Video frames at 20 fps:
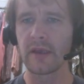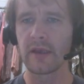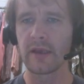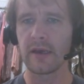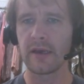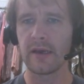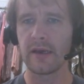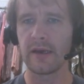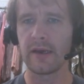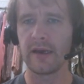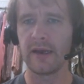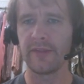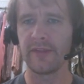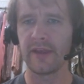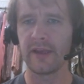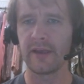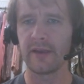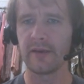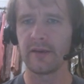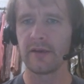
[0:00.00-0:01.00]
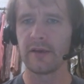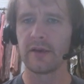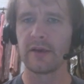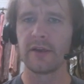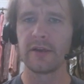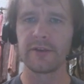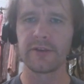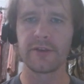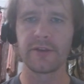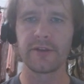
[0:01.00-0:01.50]
uh, and then
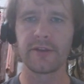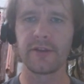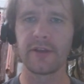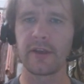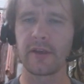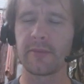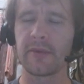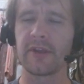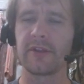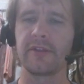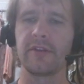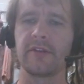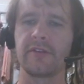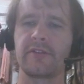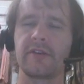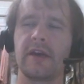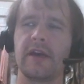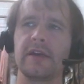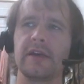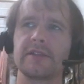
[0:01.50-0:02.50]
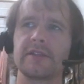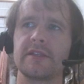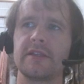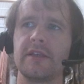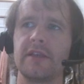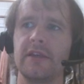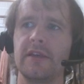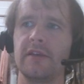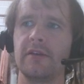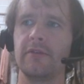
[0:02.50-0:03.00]
think about this as
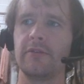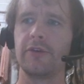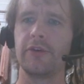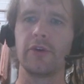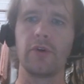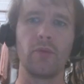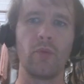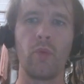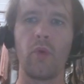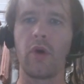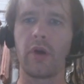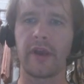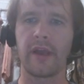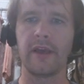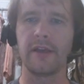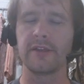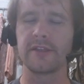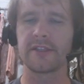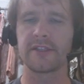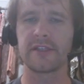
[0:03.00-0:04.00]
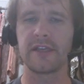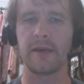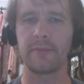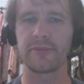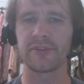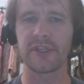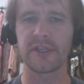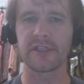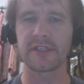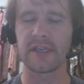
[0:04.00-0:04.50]
the, you know, walk n
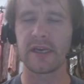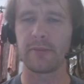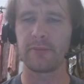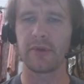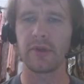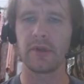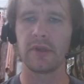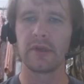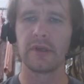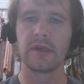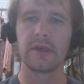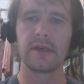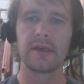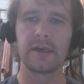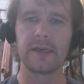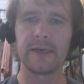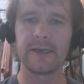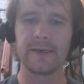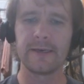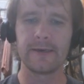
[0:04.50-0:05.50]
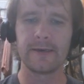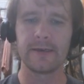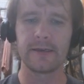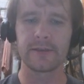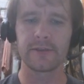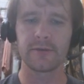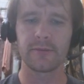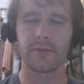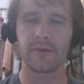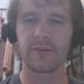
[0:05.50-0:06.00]
steps example. Uh,
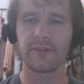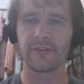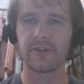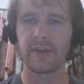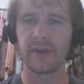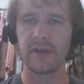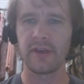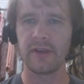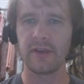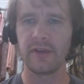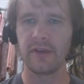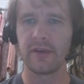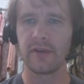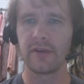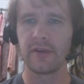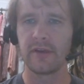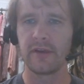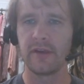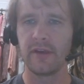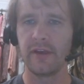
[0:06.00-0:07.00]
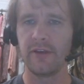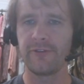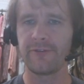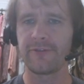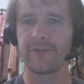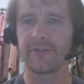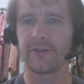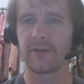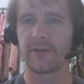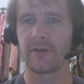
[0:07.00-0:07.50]
so I'm going to say if,